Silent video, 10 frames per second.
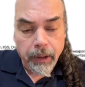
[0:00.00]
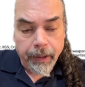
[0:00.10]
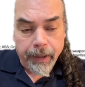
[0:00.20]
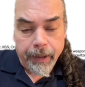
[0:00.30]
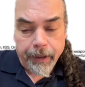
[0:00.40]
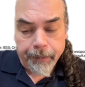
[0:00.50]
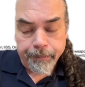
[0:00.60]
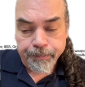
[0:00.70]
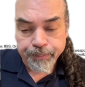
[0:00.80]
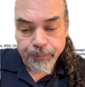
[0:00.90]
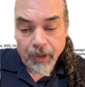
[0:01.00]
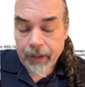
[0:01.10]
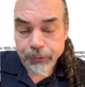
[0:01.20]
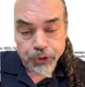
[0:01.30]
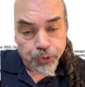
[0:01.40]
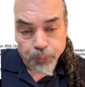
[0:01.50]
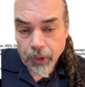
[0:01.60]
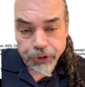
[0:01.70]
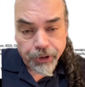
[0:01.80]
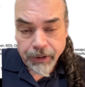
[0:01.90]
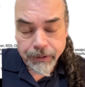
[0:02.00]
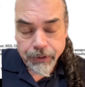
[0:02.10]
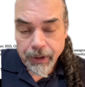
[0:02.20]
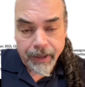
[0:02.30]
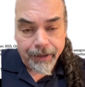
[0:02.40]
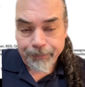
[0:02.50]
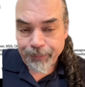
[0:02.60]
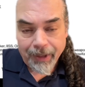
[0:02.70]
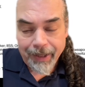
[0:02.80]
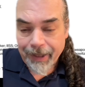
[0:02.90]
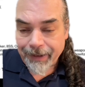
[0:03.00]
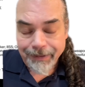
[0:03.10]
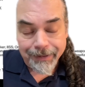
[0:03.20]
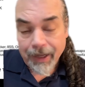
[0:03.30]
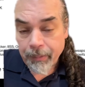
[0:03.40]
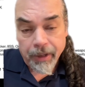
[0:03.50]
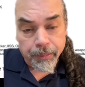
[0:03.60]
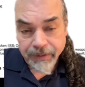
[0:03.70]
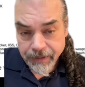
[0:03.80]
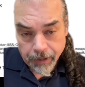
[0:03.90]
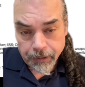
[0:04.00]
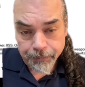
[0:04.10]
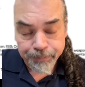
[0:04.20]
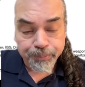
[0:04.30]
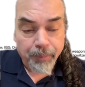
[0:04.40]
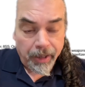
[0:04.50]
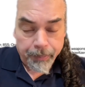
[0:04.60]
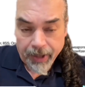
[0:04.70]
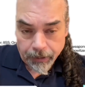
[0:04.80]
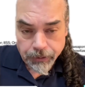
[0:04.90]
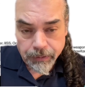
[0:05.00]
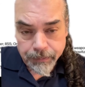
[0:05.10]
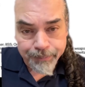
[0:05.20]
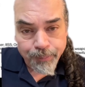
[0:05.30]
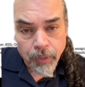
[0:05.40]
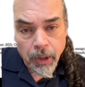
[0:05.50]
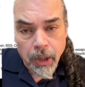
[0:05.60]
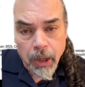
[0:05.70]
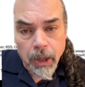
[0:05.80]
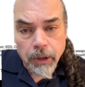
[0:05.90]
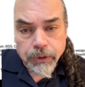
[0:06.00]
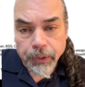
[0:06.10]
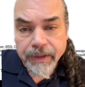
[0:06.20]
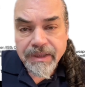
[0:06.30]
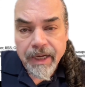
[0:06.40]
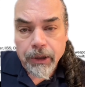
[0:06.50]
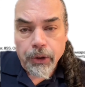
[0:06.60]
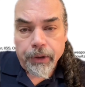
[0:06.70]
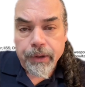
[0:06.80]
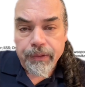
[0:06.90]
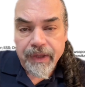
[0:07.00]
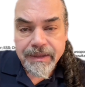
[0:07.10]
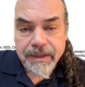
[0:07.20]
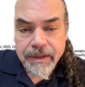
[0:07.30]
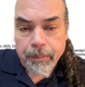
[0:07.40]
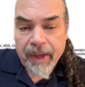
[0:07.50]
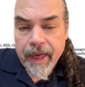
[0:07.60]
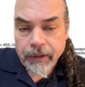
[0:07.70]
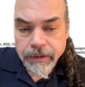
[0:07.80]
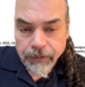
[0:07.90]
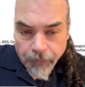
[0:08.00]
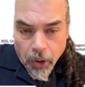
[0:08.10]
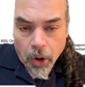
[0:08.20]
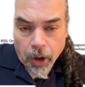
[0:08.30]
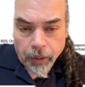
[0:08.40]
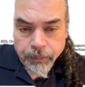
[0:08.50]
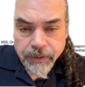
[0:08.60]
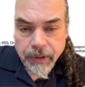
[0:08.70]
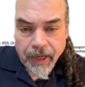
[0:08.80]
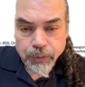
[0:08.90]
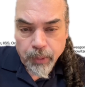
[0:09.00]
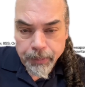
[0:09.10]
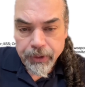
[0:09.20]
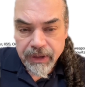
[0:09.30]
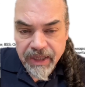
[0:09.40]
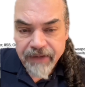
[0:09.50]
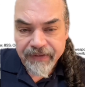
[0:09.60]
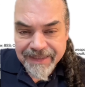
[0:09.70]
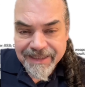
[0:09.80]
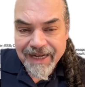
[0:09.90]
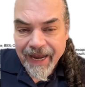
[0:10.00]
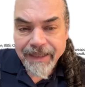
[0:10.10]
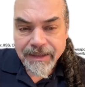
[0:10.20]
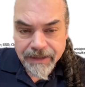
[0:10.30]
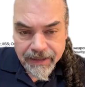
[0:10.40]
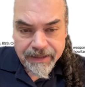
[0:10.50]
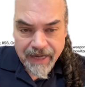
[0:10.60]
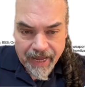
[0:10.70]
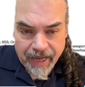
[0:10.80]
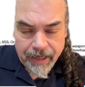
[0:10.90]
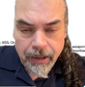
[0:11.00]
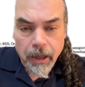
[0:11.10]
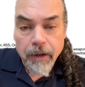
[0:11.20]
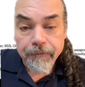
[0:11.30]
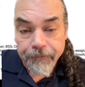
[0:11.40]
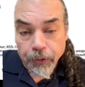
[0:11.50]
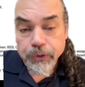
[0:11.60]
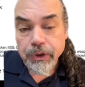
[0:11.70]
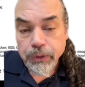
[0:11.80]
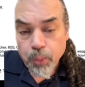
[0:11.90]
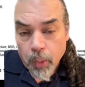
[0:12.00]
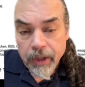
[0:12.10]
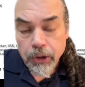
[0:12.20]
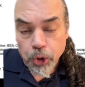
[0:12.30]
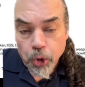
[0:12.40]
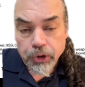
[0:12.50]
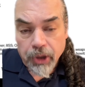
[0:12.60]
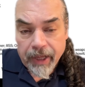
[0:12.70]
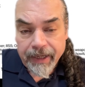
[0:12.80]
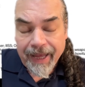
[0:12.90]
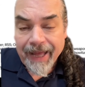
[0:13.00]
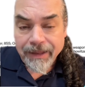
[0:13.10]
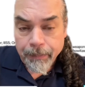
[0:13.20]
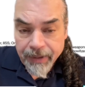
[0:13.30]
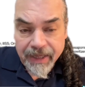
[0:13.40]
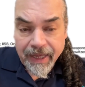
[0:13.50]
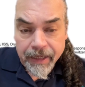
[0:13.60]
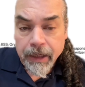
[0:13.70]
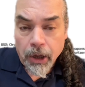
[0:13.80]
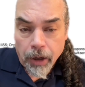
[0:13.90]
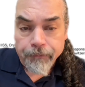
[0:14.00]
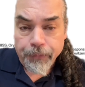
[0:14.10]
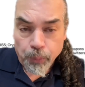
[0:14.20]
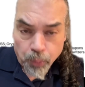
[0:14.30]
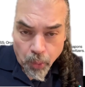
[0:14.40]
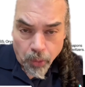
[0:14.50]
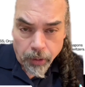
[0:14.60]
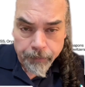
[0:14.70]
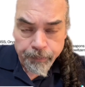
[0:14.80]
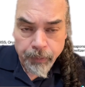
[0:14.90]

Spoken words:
I was just rushing yesterday and I made a mistake. My apologies. So let's take a look. This is the balance of arms as we believe it stands today versus what it looked like at the beginning of the war.